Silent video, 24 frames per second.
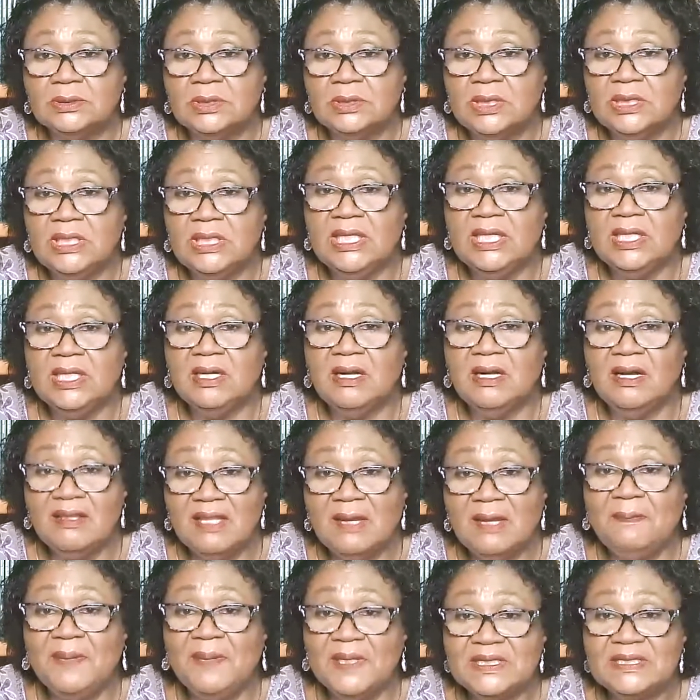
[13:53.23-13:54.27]
The other
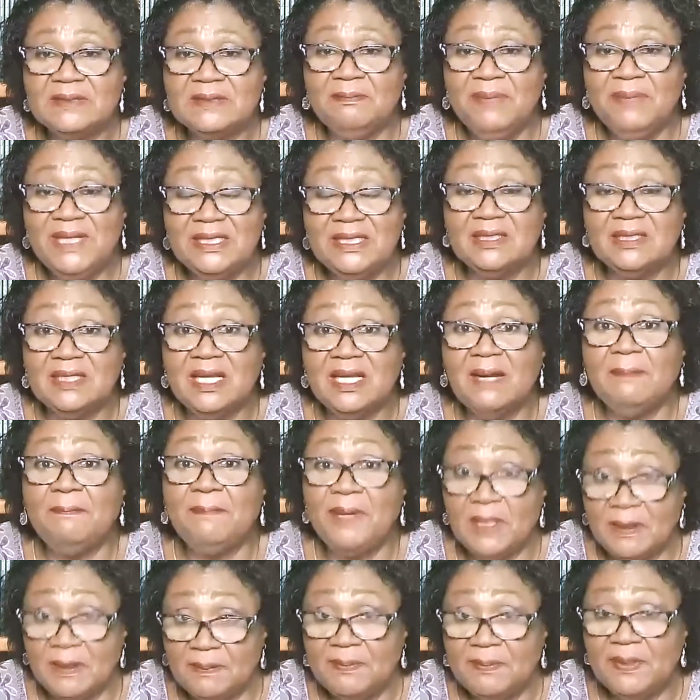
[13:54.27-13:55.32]
person beat her to a
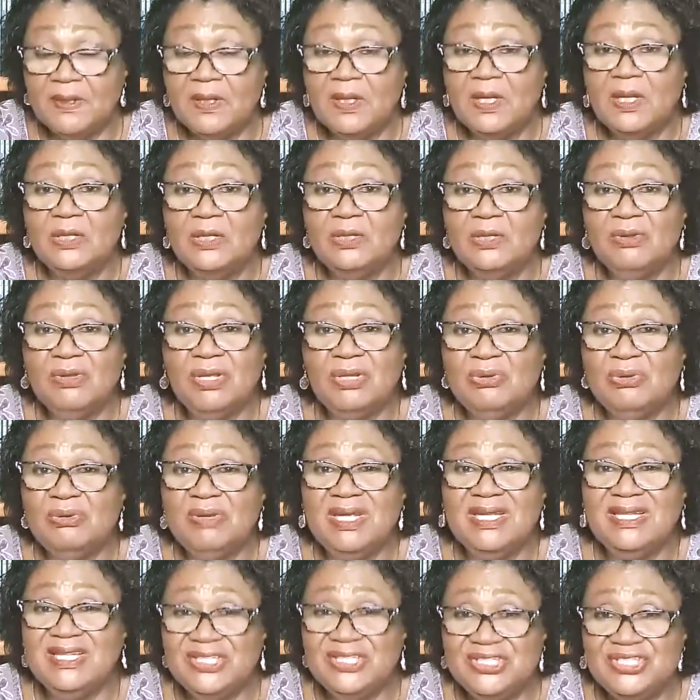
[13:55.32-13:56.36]
pulp. No, you don't
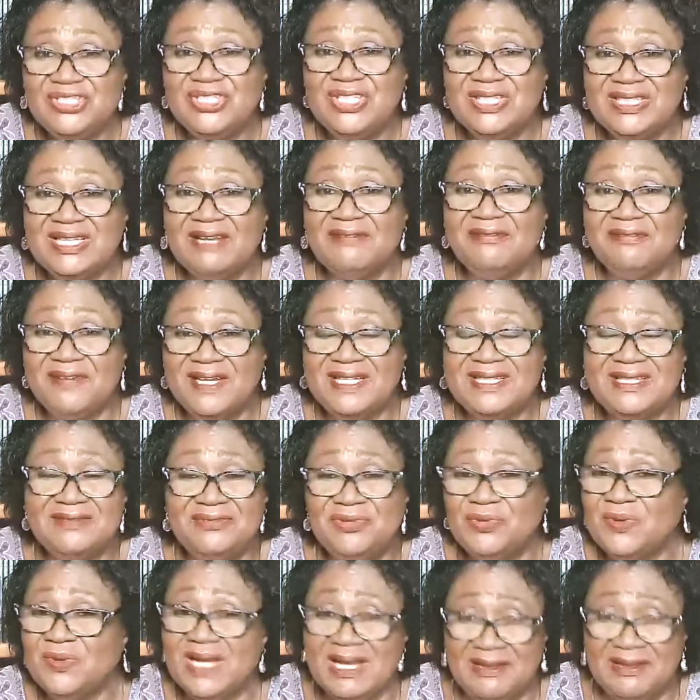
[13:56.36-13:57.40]
initiate a fight if
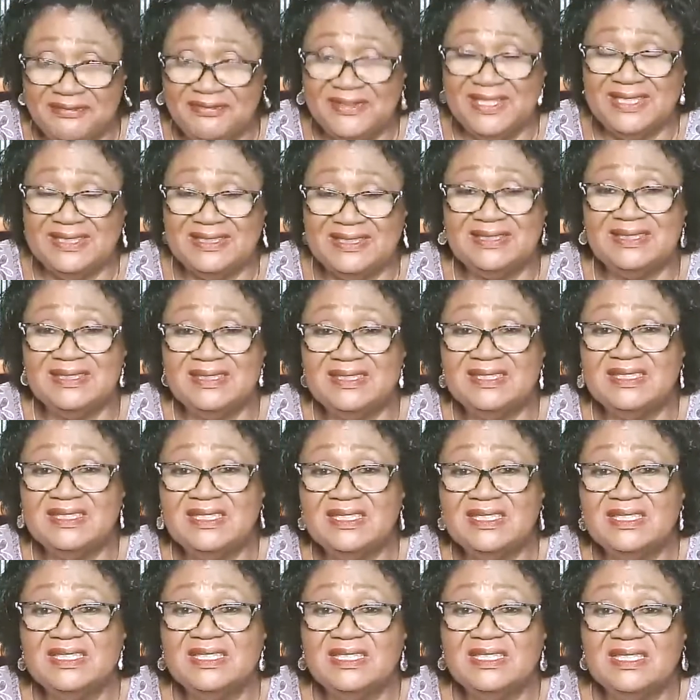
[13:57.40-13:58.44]
you can't fight.
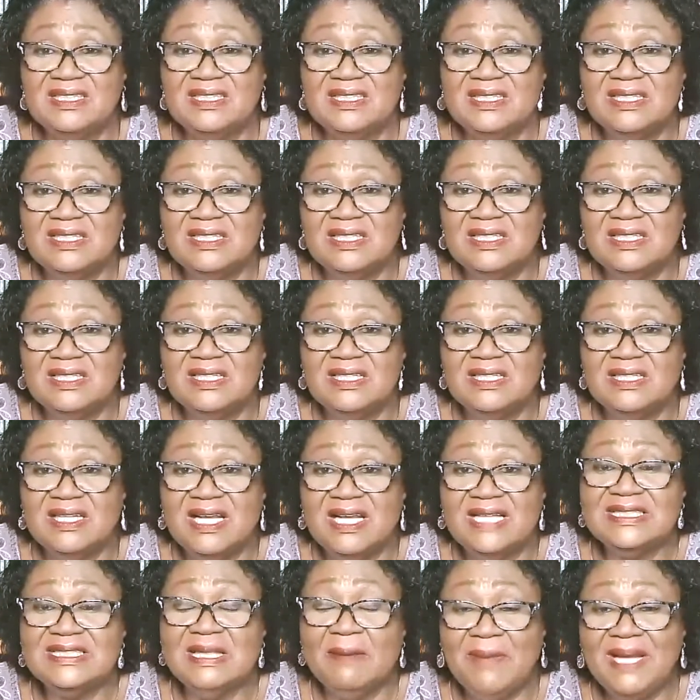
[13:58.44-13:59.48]

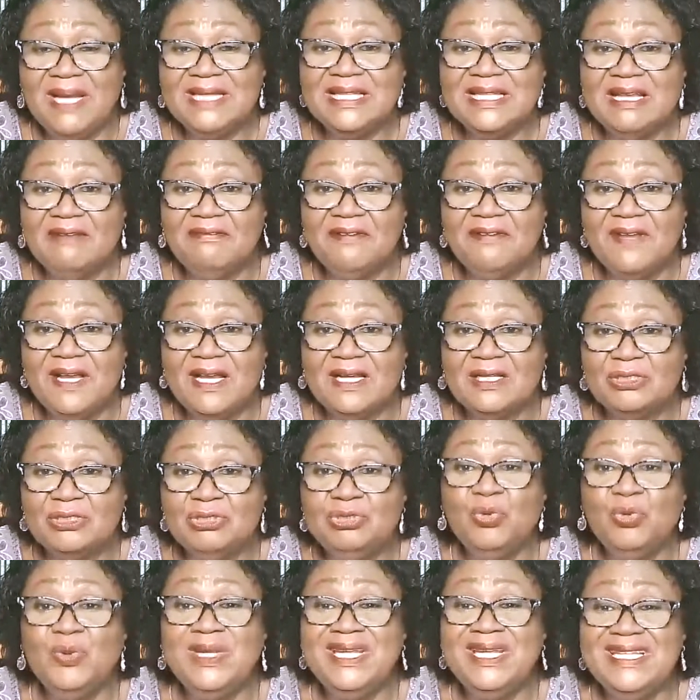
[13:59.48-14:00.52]
As a matter of fact,
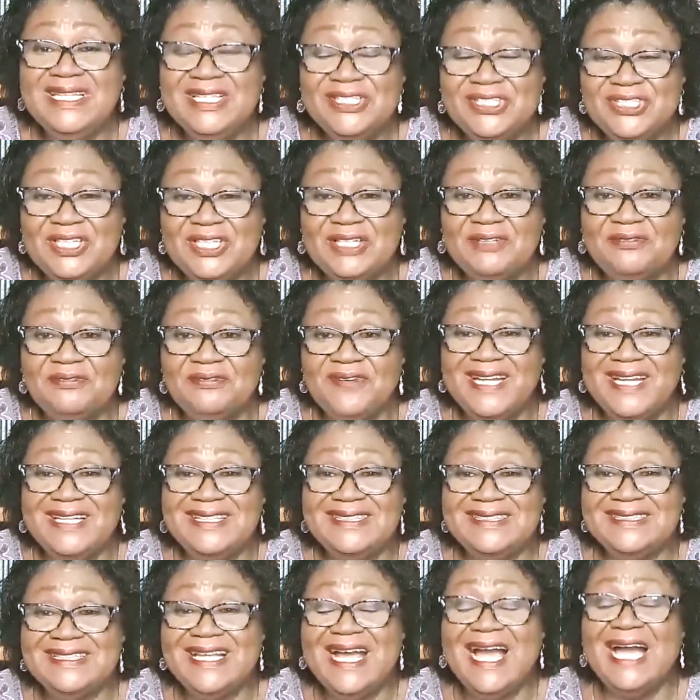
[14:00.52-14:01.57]
don't initiate
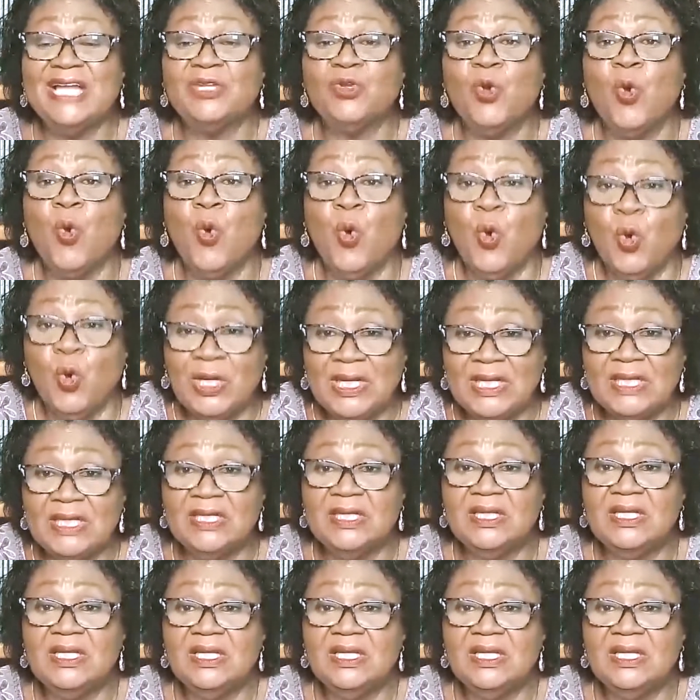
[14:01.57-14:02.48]
fights at all.